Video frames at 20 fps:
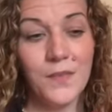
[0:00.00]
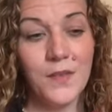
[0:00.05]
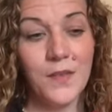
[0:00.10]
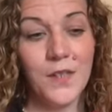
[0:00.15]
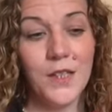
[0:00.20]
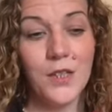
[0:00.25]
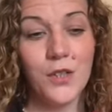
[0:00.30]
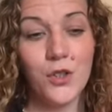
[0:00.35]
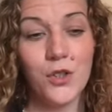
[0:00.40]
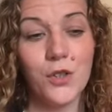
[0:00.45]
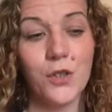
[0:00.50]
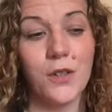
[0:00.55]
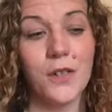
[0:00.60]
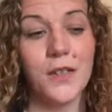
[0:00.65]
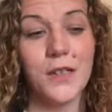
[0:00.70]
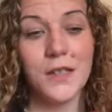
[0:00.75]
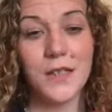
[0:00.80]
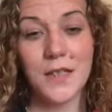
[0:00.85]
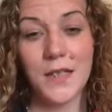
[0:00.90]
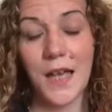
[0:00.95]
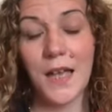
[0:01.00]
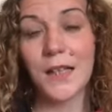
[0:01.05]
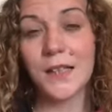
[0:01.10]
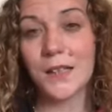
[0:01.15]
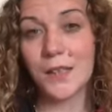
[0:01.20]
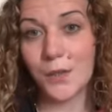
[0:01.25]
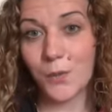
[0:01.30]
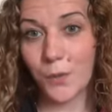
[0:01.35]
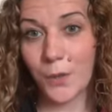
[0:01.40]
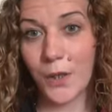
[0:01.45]
Enjoy
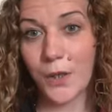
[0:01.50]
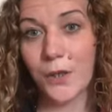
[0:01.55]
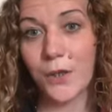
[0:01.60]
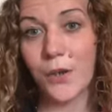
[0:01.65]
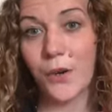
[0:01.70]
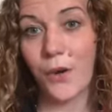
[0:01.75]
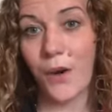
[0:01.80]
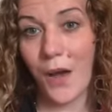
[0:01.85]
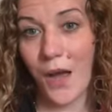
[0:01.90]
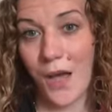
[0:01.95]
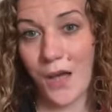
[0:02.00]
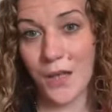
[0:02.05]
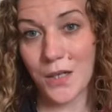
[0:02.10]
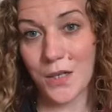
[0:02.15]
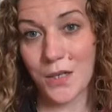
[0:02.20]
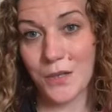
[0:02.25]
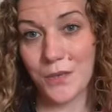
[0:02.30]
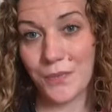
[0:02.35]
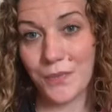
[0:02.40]
exactly where you're at.